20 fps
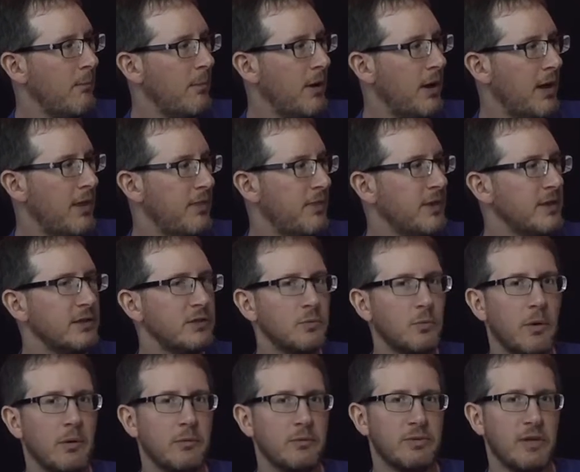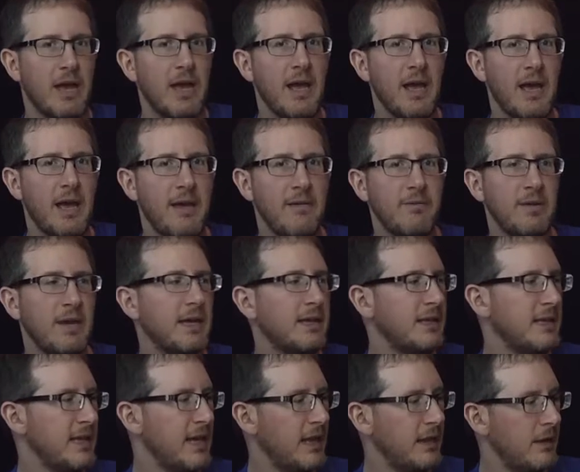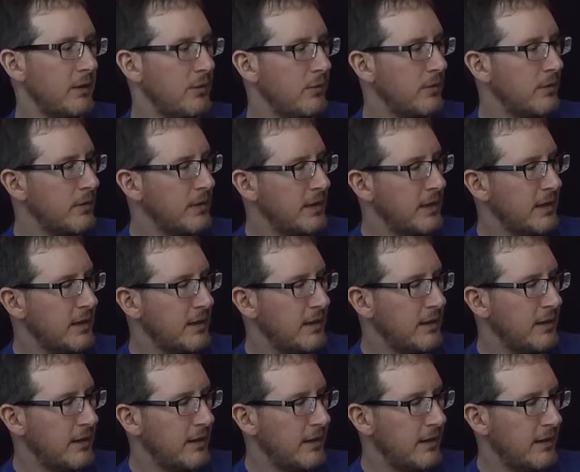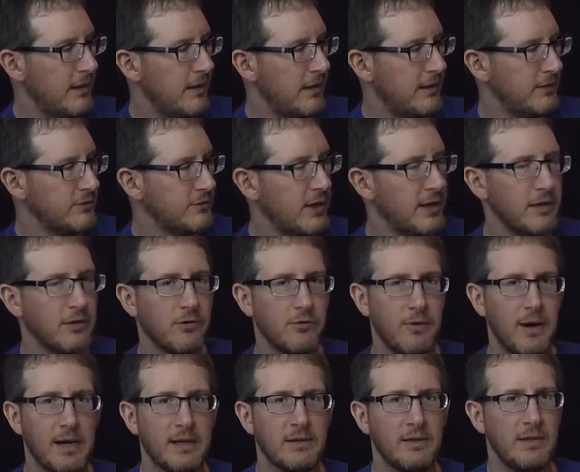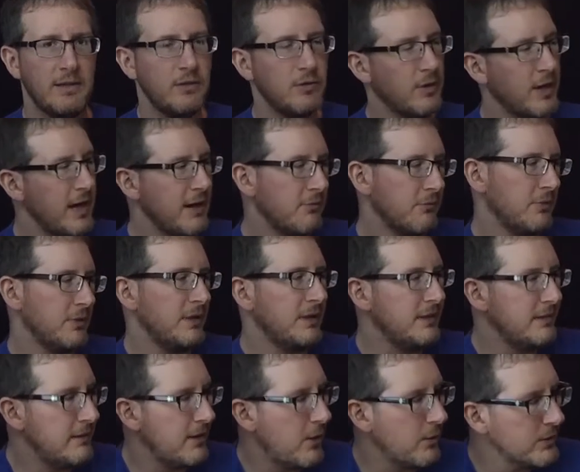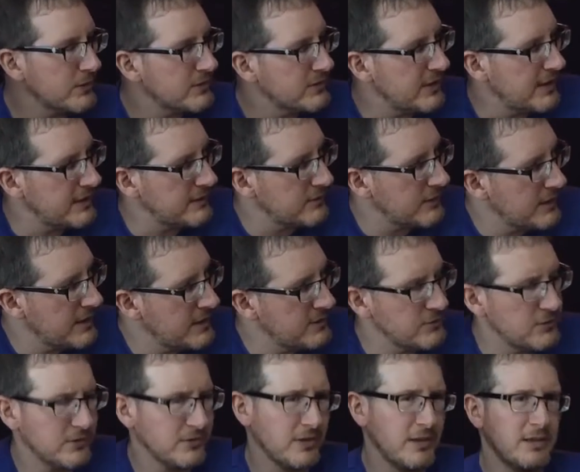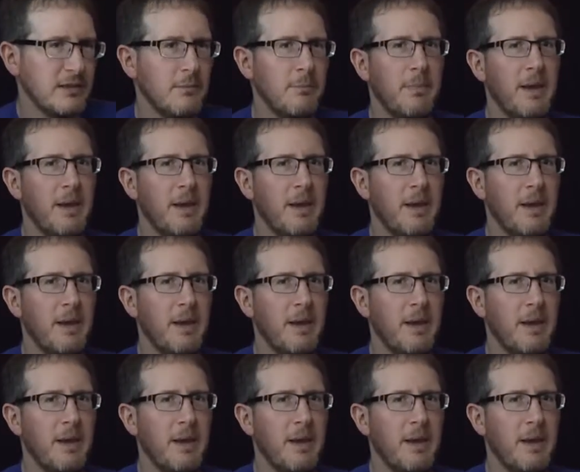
But this one was heavy on the yellow. I tried to correct it. You can't really notice it. Just like the